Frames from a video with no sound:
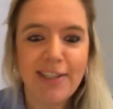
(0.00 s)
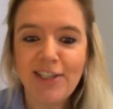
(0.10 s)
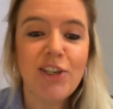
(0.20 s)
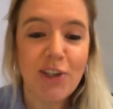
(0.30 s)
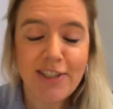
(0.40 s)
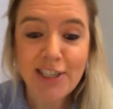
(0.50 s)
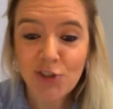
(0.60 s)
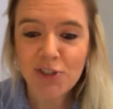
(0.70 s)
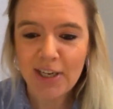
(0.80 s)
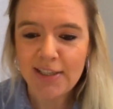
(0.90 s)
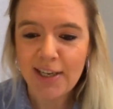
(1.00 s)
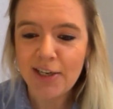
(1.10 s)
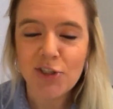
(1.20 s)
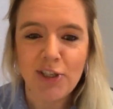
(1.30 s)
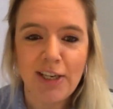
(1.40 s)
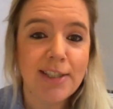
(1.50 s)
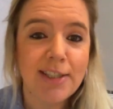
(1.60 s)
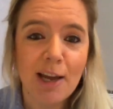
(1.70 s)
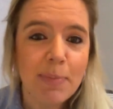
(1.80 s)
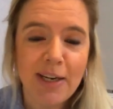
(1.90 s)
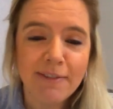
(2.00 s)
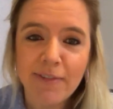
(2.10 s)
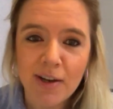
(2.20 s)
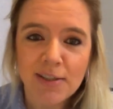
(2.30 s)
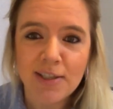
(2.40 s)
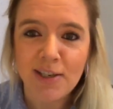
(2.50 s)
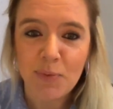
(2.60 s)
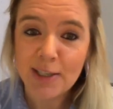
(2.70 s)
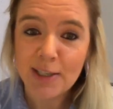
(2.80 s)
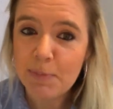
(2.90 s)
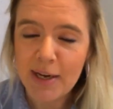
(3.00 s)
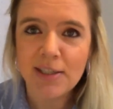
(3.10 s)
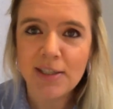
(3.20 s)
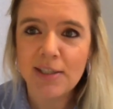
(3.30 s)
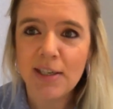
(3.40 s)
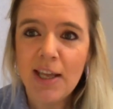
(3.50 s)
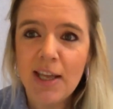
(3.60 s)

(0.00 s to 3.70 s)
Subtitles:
digitization, and it's happening faster than we expected.